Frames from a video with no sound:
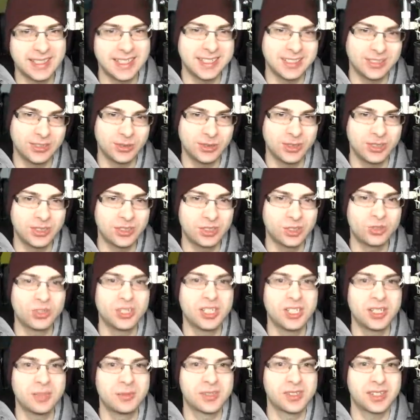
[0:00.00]
like doing
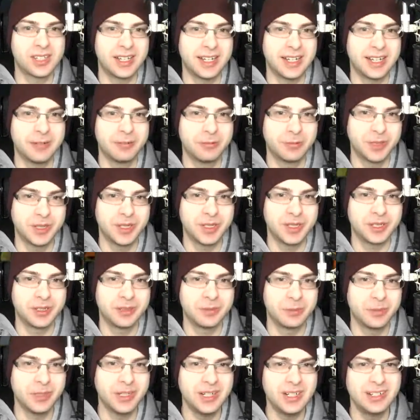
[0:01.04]
streams, I will,
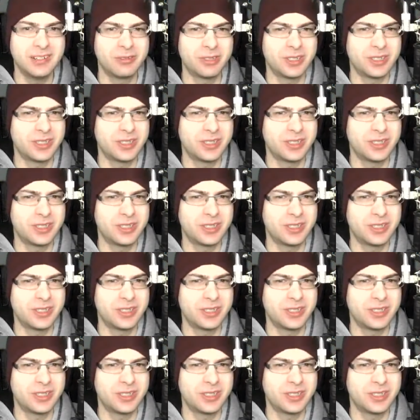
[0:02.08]
but it